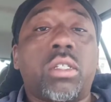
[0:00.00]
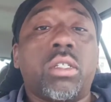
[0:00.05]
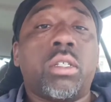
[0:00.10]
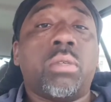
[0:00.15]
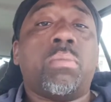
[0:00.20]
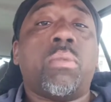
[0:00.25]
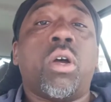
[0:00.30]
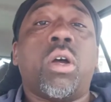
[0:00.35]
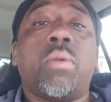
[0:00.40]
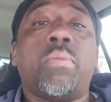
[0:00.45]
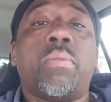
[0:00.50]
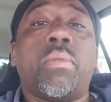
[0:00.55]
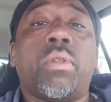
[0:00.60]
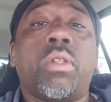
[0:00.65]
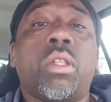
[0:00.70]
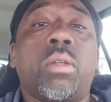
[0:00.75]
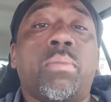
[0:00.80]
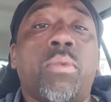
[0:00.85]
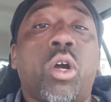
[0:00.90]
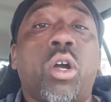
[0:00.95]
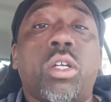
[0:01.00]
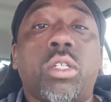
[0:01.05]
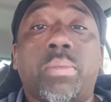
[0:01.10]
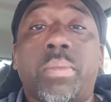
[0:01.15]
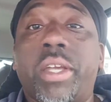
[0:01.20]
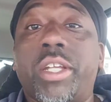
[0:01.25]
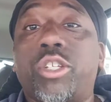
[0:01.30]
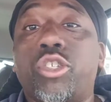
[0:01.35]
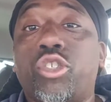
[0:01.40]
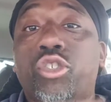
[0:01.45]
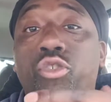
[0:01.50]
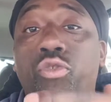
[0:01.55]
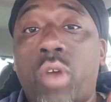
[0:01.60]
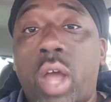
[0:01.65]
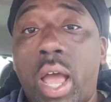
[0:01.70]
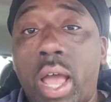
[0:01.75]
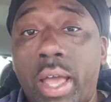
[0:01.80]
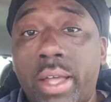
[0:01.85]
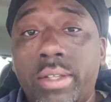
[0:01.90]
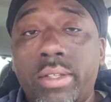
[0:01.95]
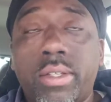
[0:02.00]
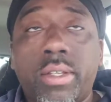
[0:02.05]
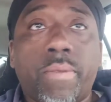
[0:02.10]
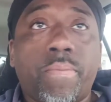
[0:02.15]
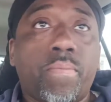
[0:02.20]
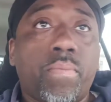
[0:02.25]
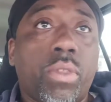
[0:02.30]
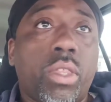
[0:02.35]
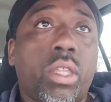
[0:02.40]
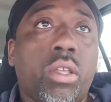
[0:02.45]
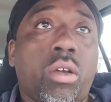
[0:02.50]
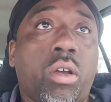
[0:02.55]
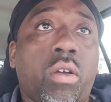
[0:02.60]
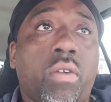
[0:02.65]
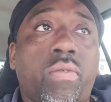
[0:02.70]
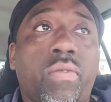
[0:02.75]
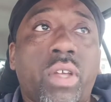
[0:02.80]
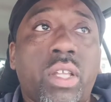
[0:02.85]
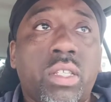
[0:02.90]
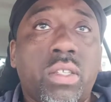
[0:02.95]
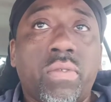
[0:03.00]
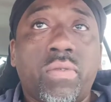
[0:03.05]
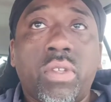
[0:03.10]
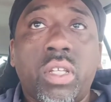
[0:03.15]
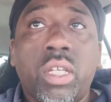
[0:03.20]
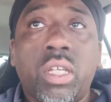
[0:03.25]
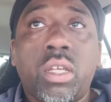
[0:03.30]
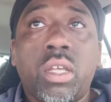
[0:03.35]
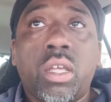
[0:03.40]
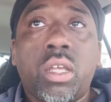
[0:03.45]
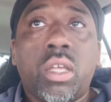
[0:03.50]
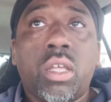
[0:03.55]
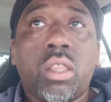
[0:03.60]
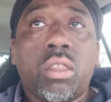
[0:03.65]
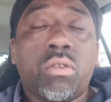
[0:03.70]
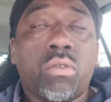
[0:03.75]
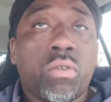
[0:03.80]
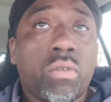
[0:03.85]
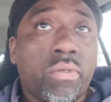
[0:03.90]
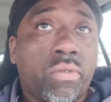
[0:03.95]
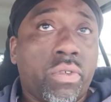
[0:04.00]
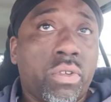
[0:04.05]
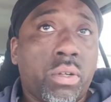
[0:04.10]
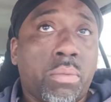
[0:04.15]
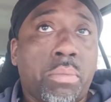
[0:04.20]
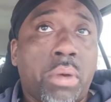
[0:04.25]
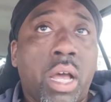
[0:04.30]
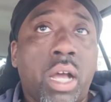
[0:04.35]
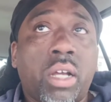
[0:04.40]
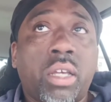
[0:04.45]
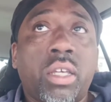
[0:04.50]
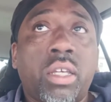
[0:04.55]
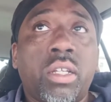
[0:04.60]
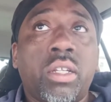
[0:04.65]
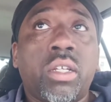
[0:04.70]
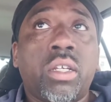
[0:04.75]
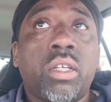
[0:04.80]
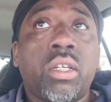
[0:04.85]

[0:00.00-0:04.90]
Lamar has made strides offensively, throwing from the pocket.